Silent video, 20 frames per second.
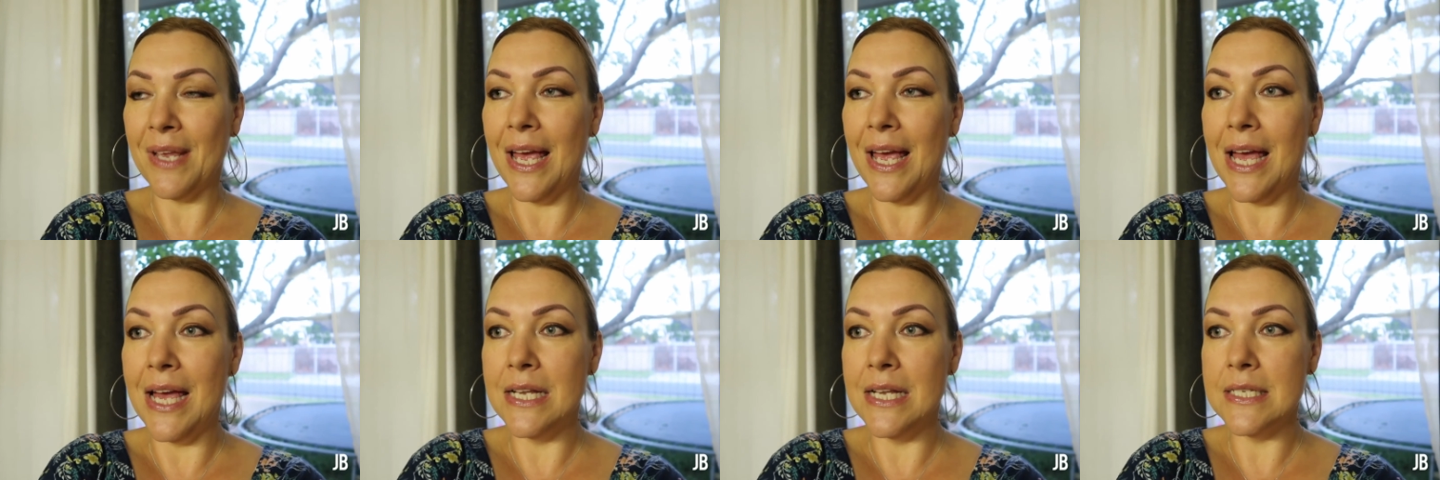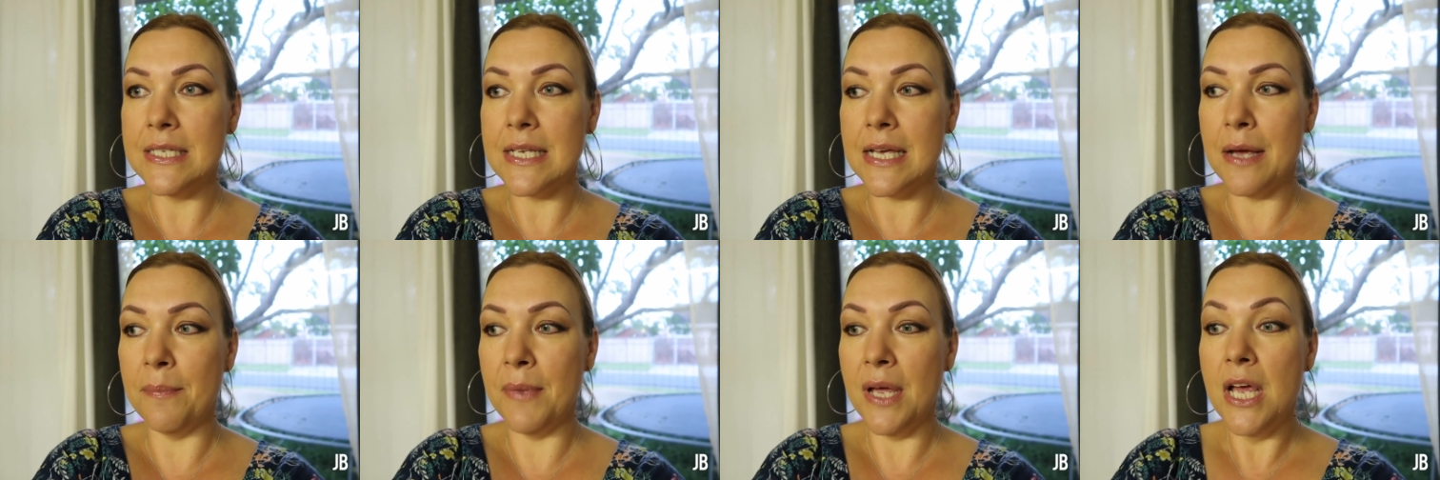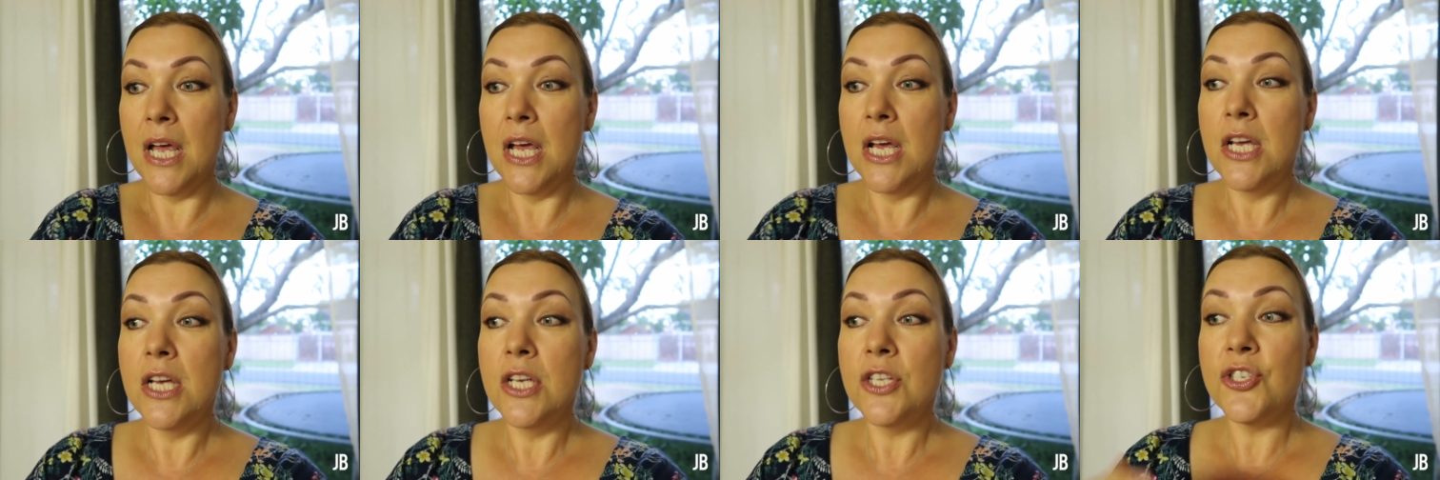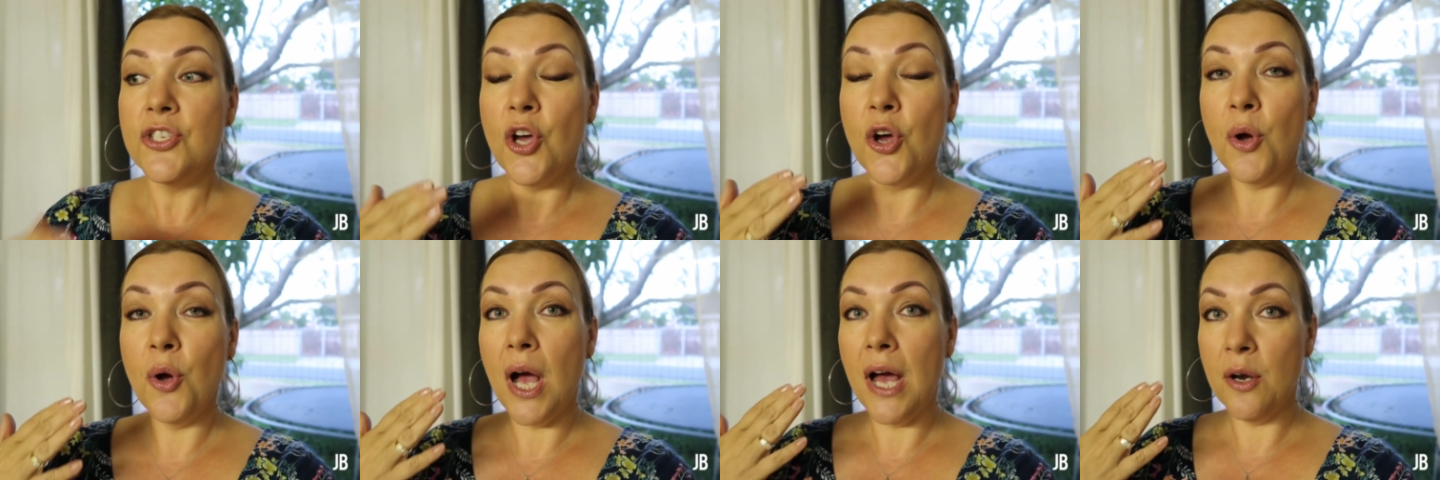And um,
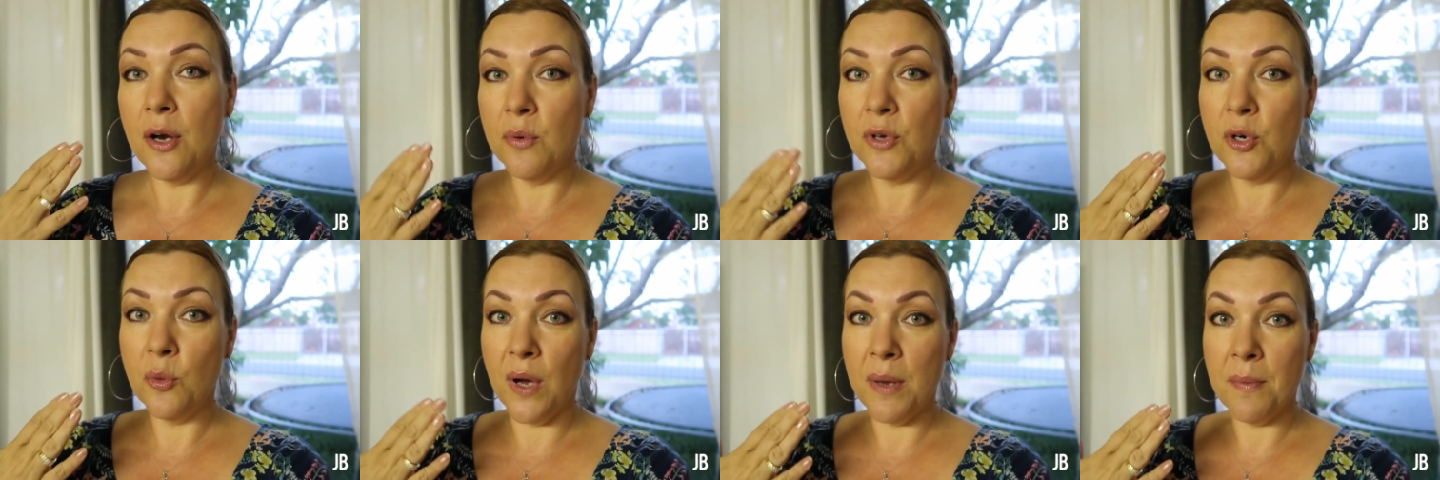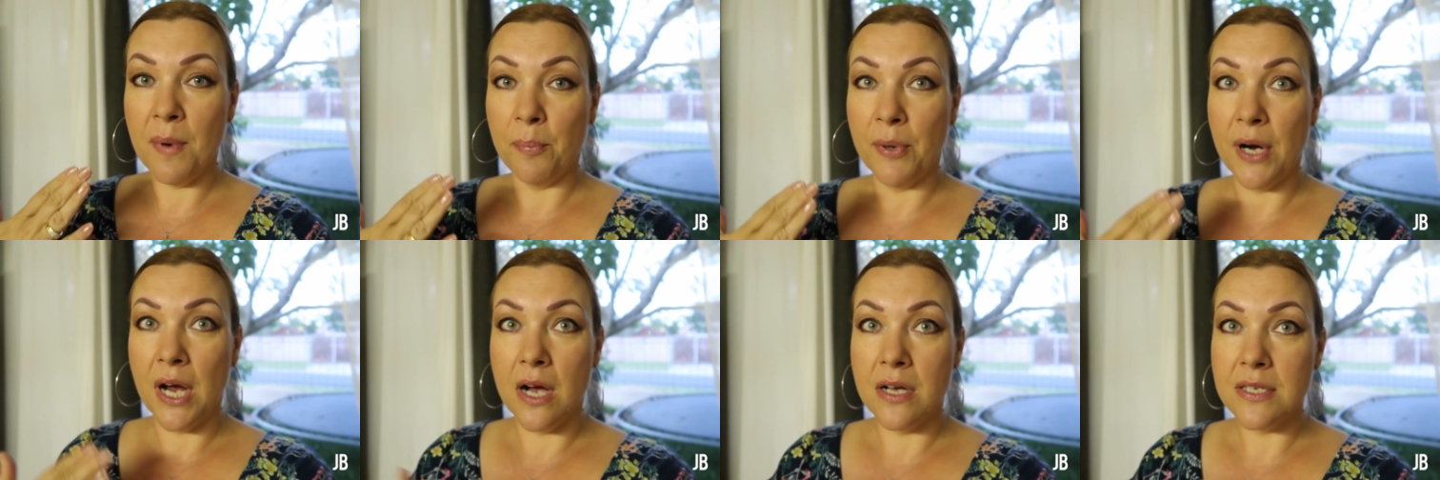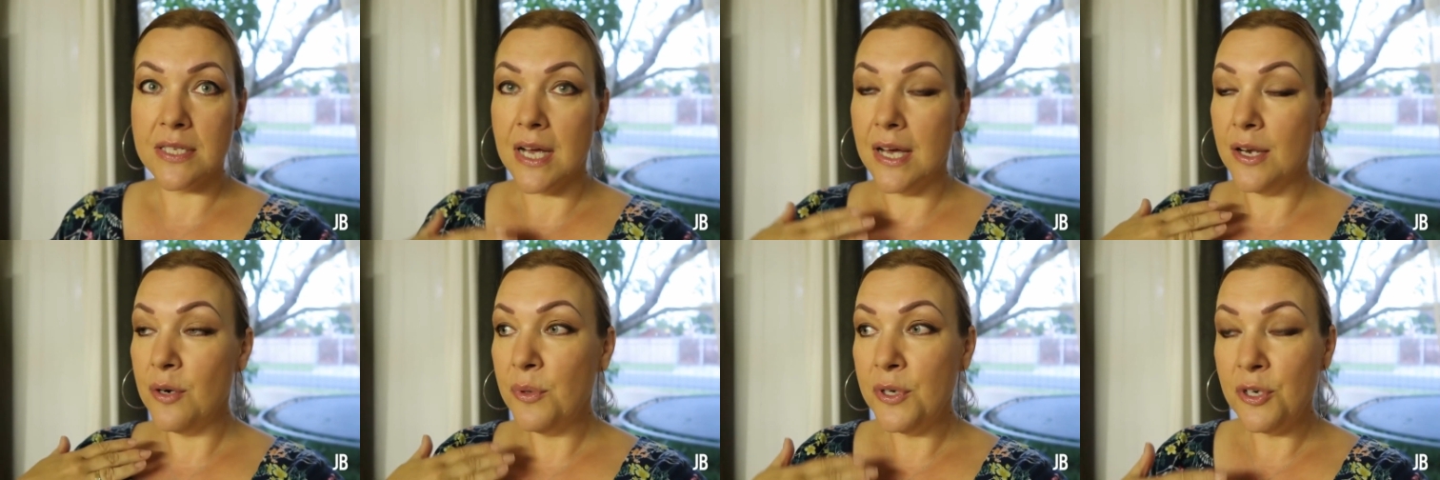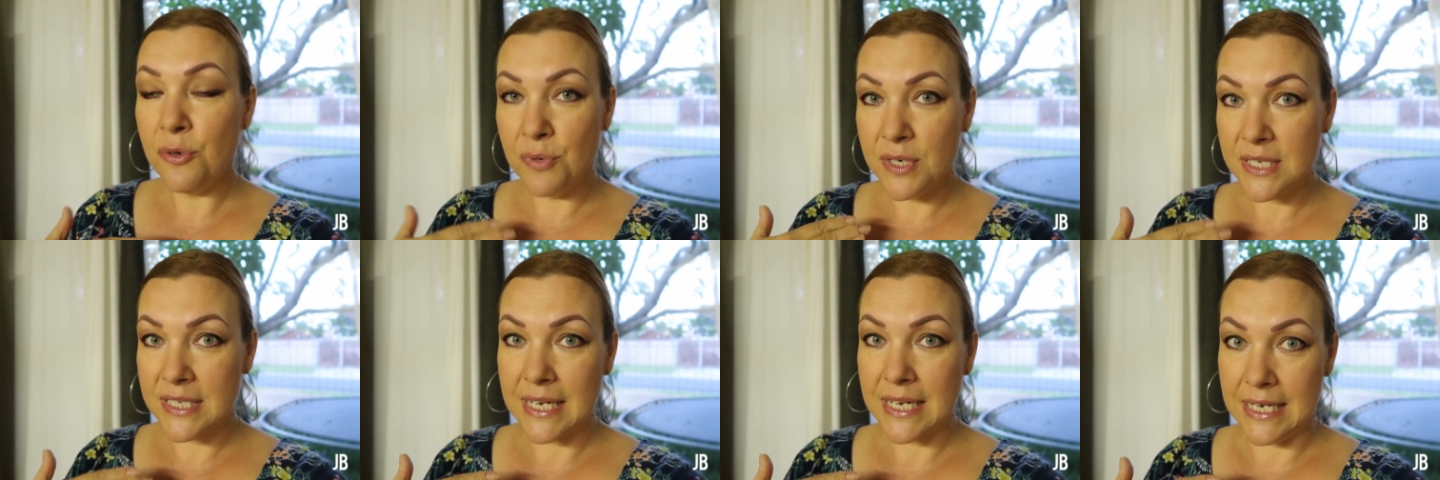so I don't wanna wet my brows, I don't wanna
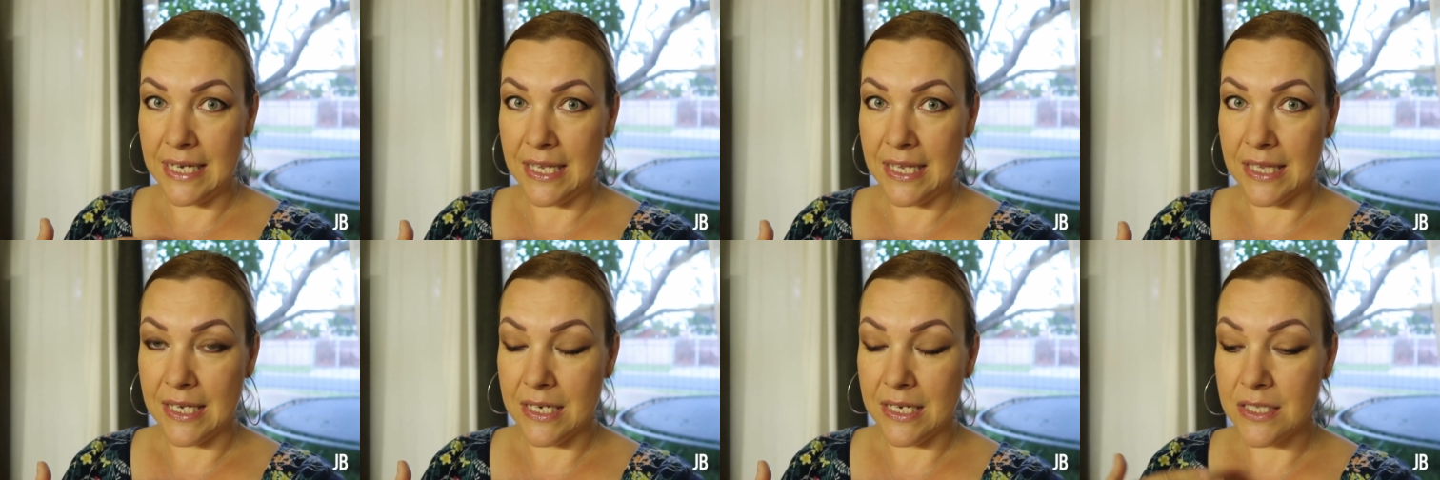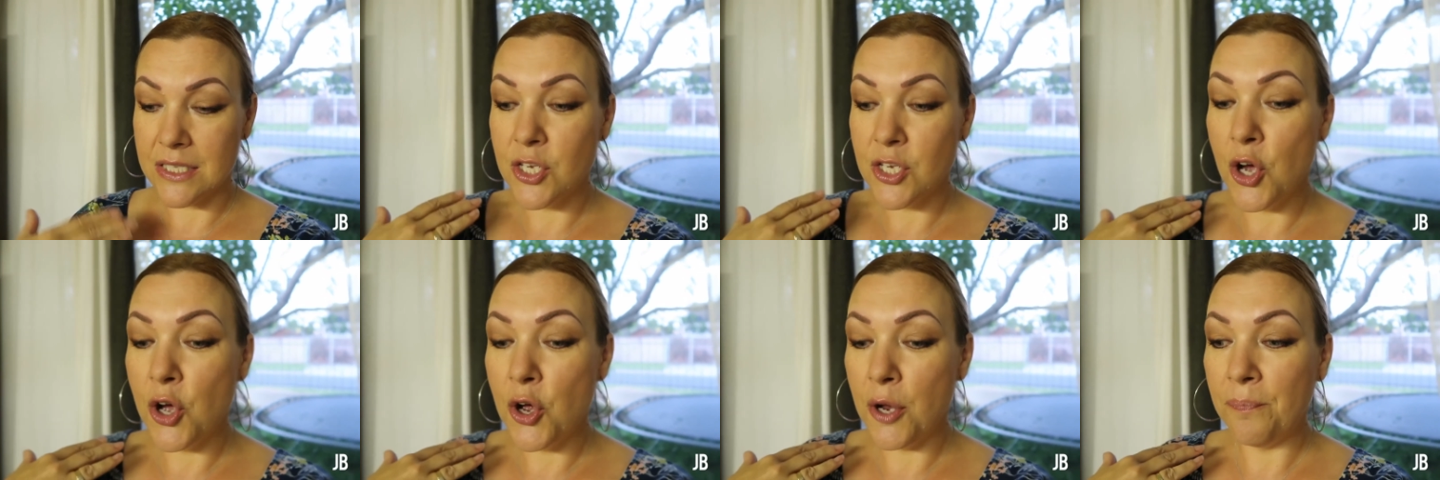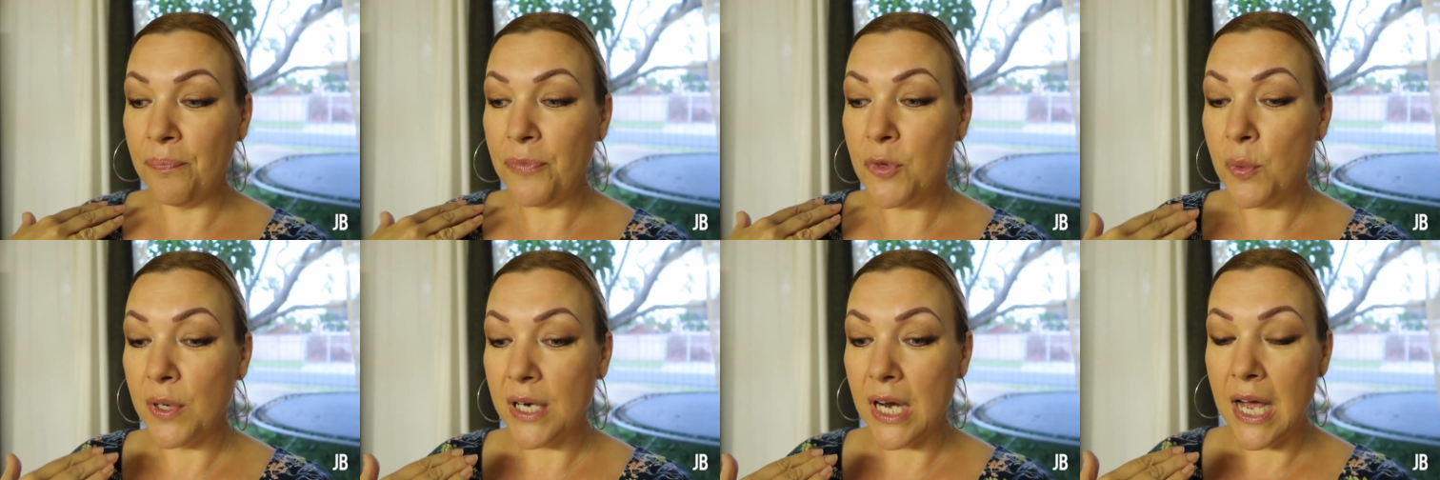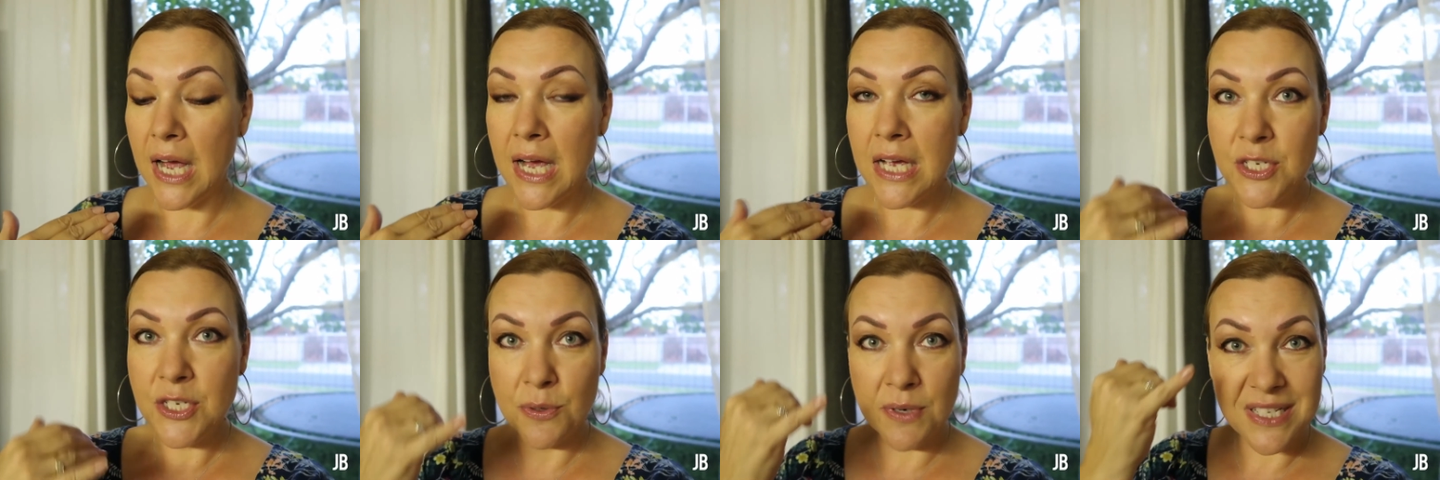risk anything. So what
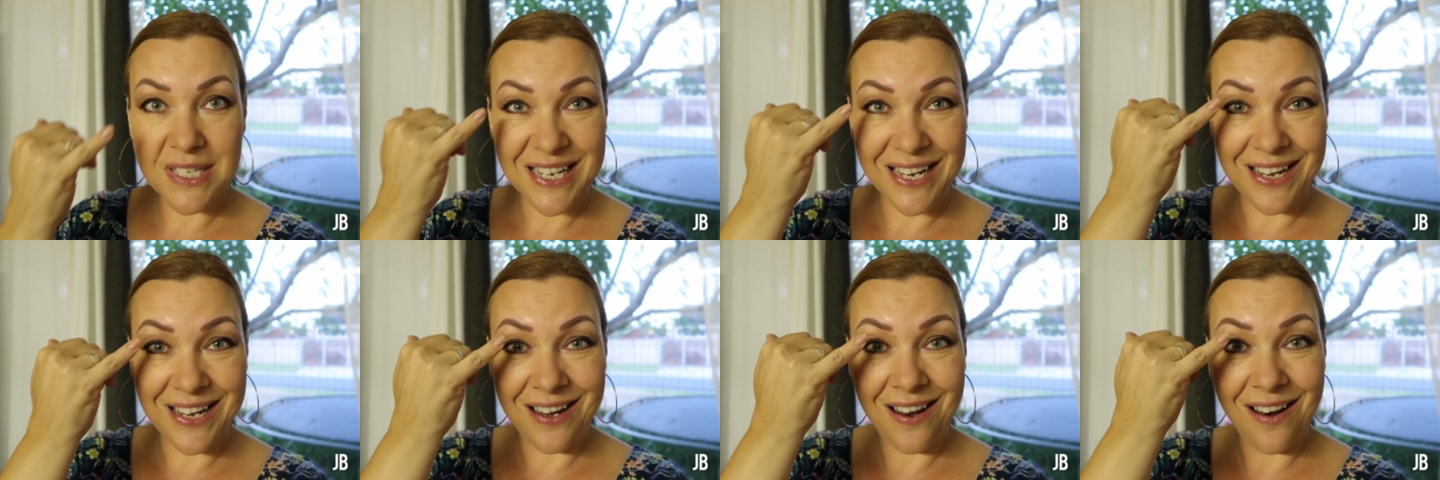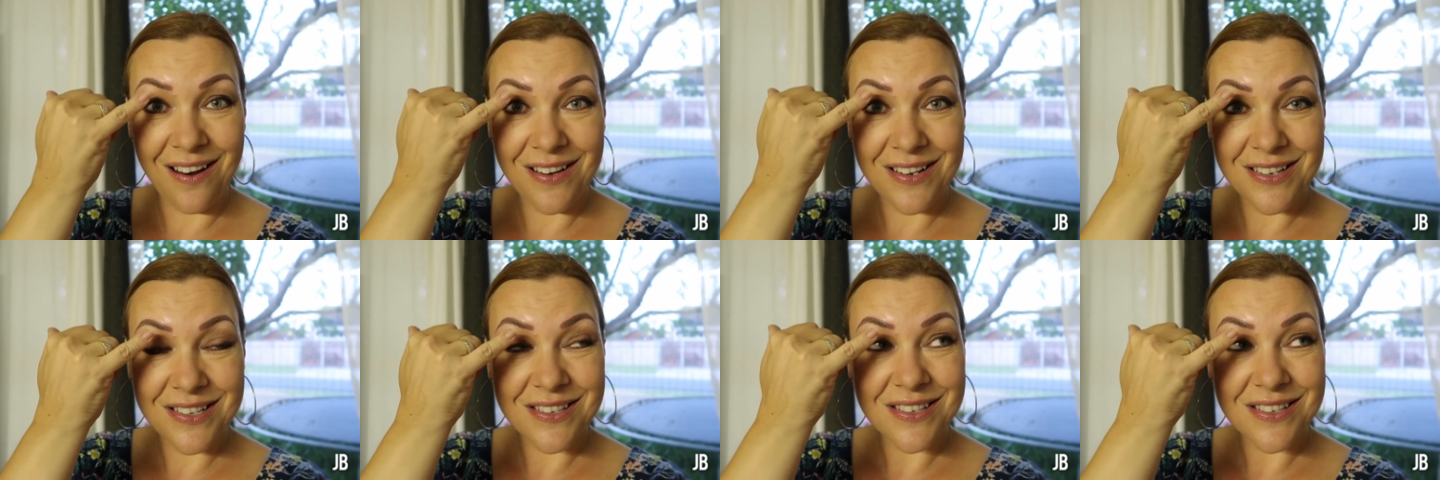I do is I